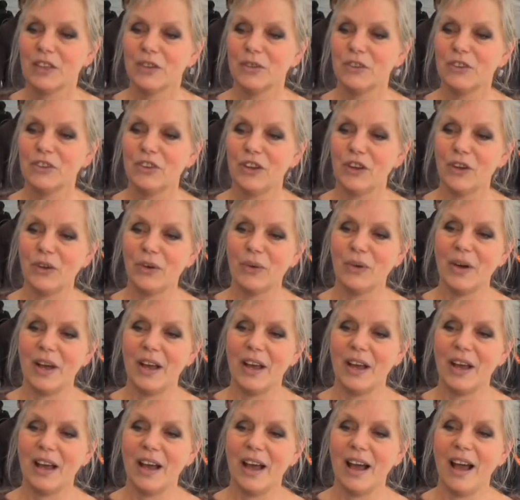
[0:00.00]
So
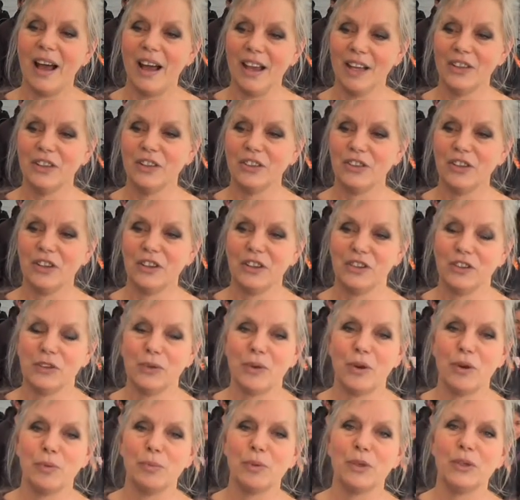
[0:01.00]
I decided to
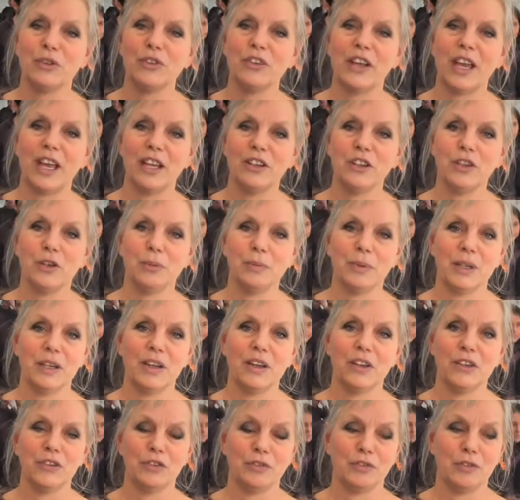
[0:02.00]
grow Blue Danube
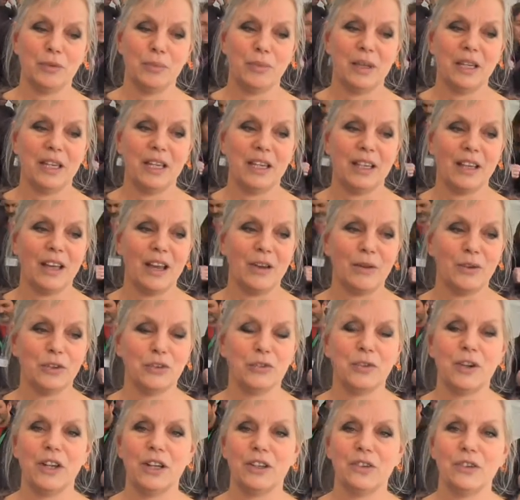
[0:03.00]
because for me, I
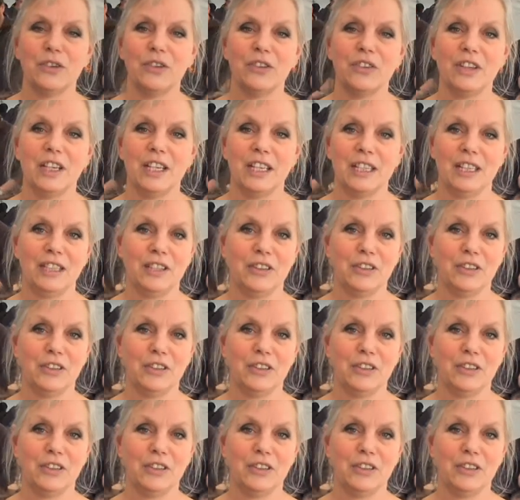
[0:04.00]
was very interested in